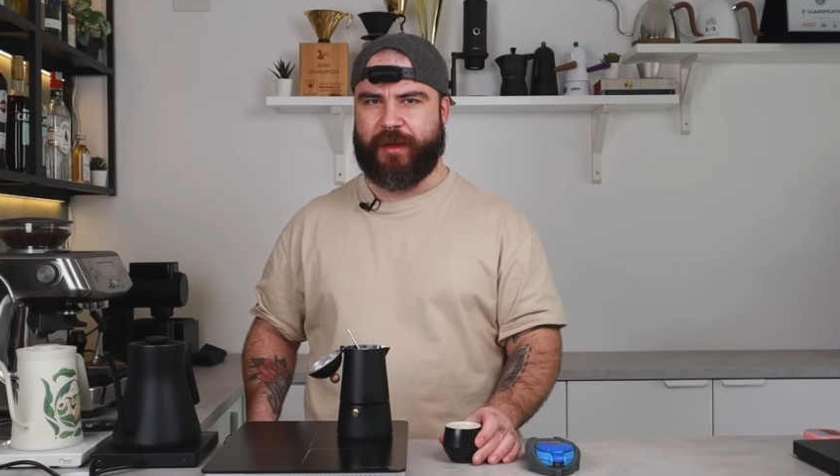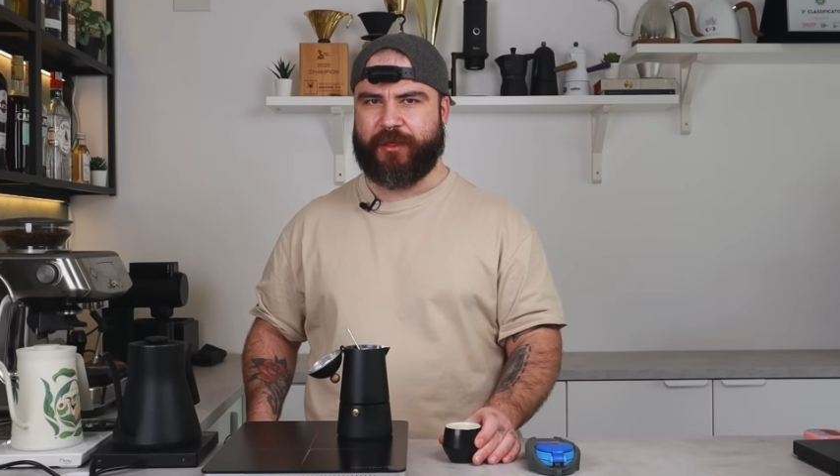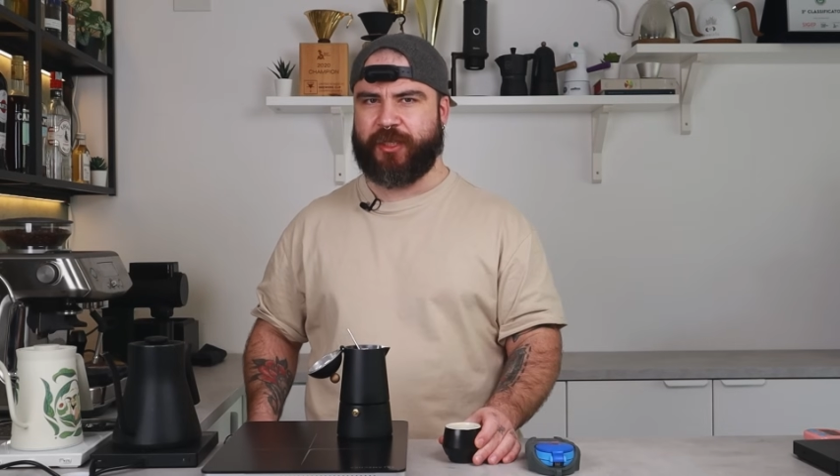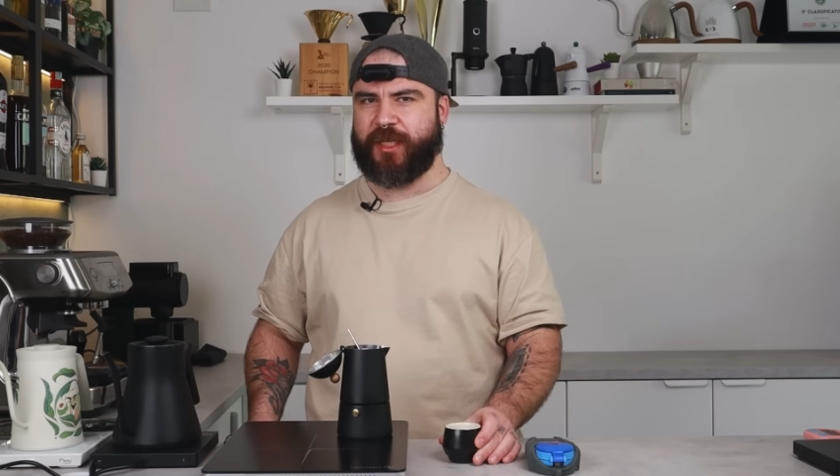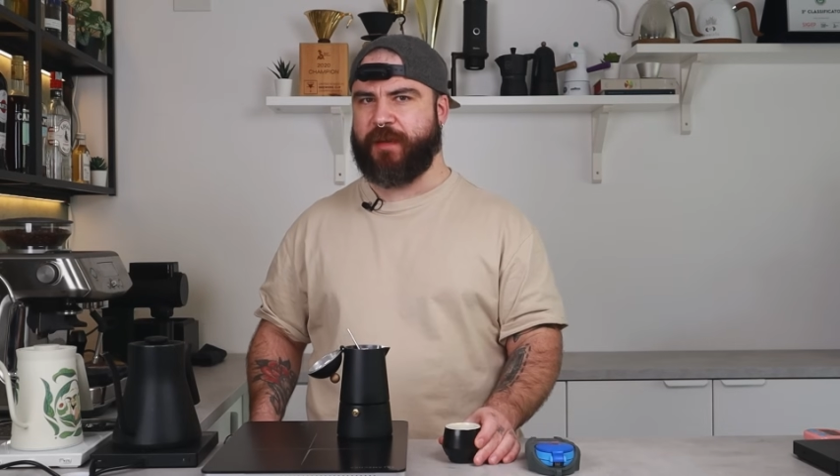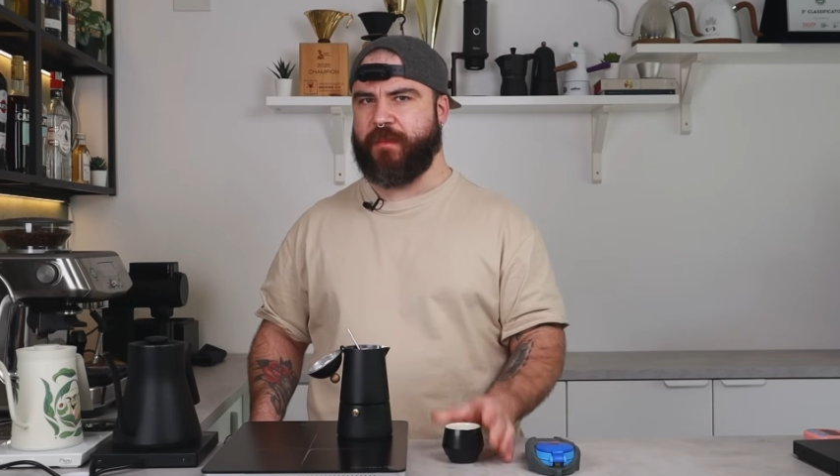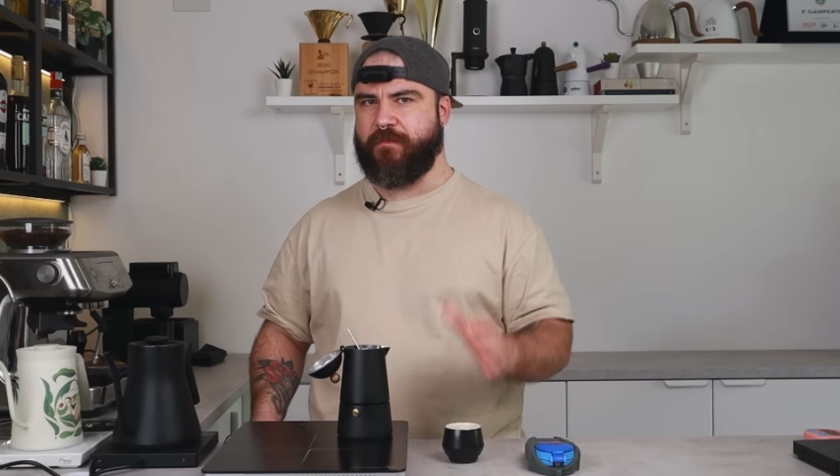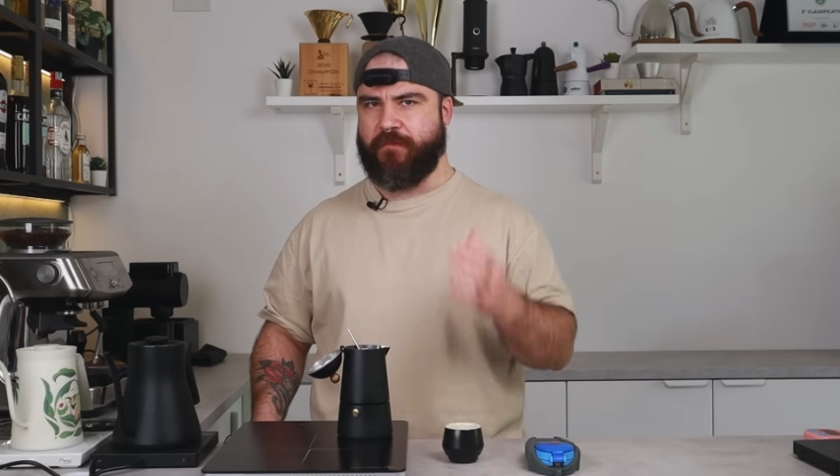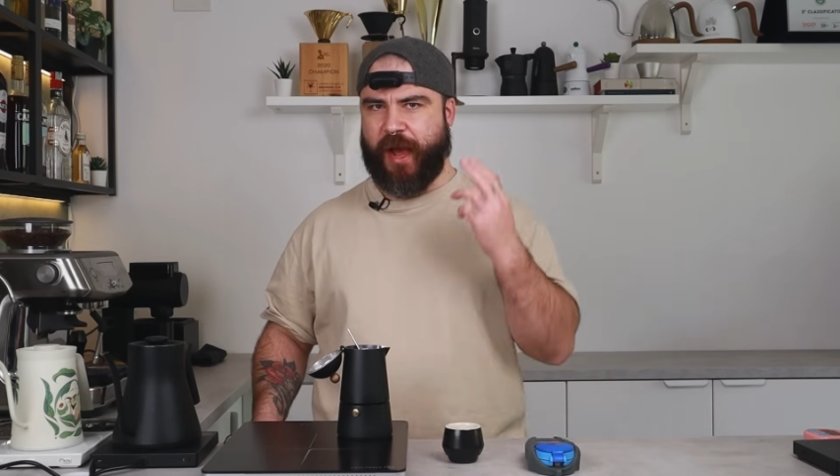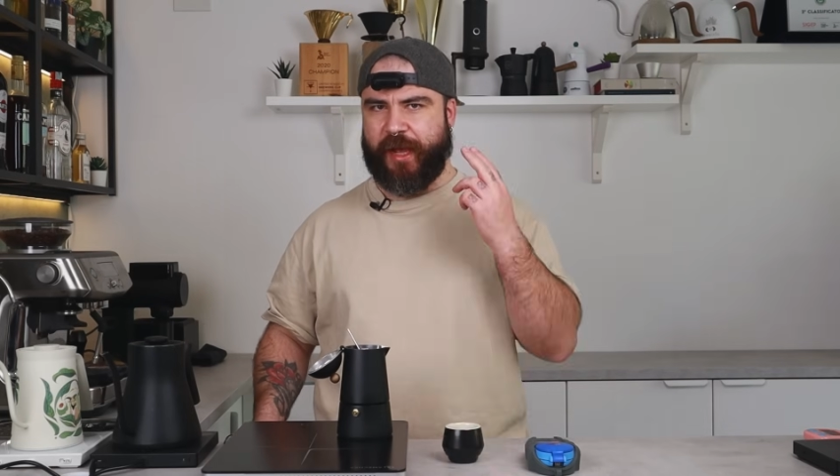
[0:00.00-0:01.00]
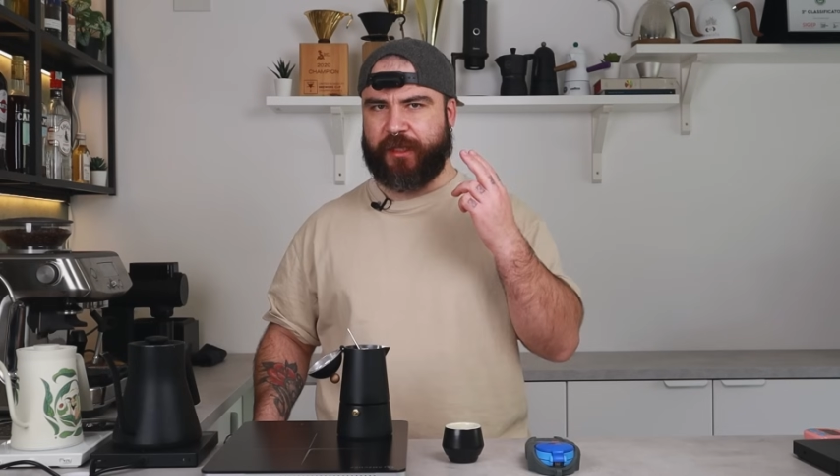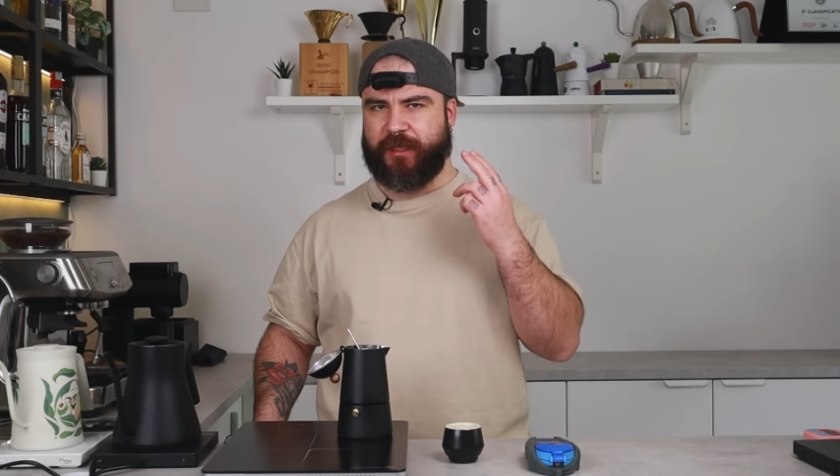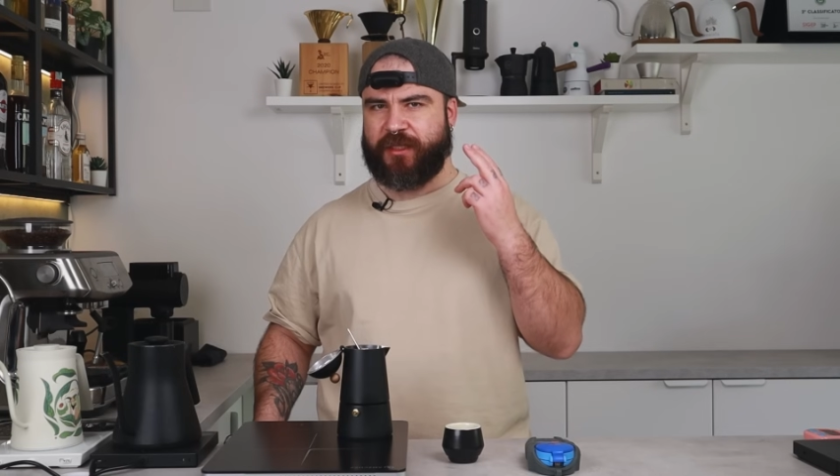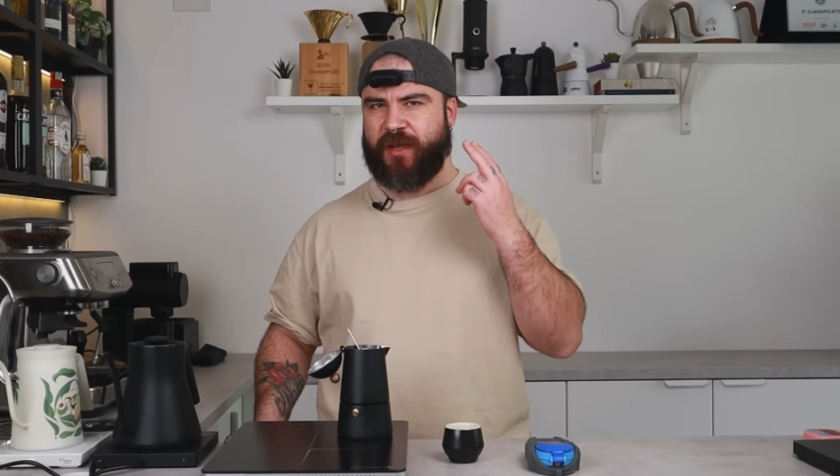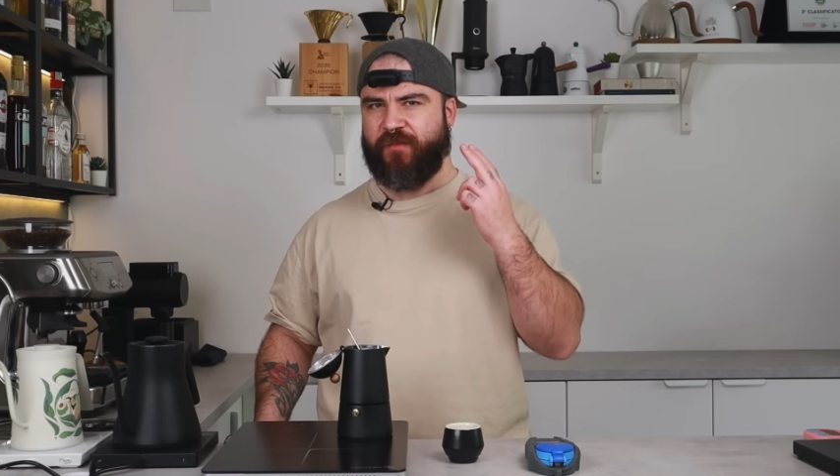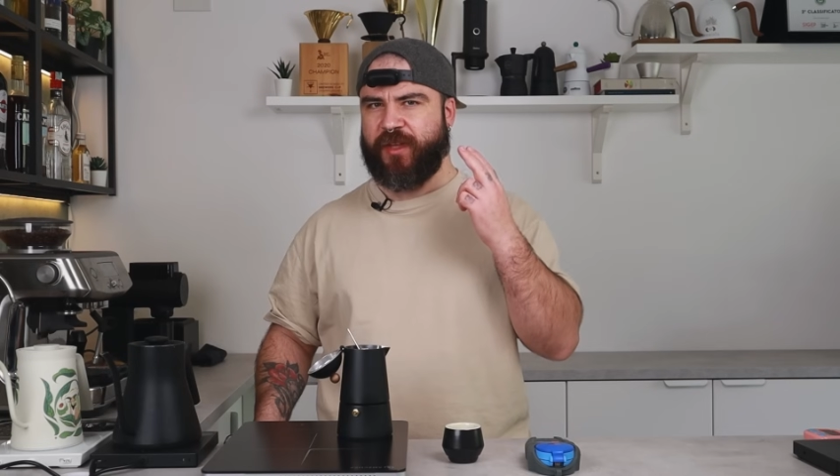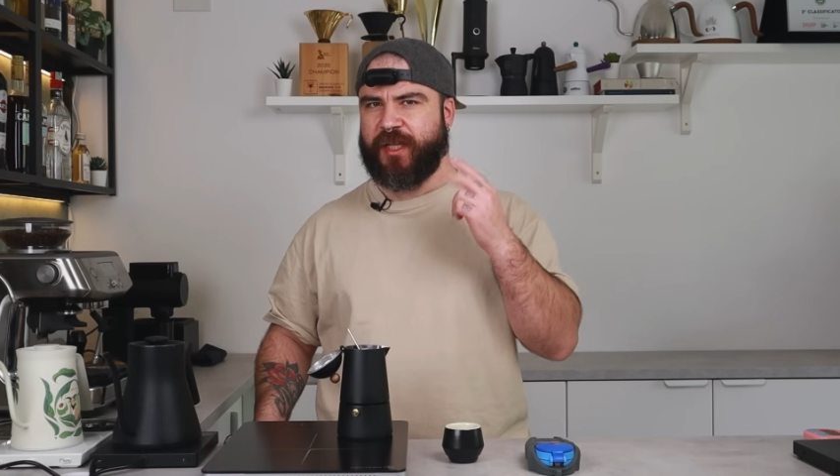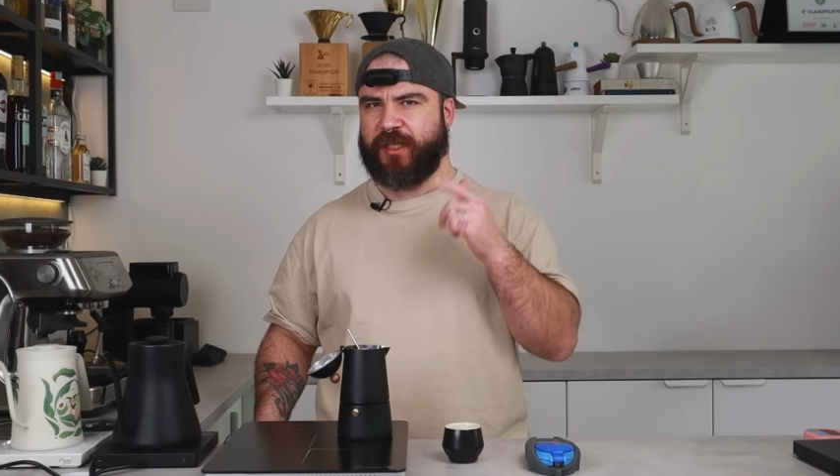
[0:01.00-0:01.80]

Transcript: just came in mind, something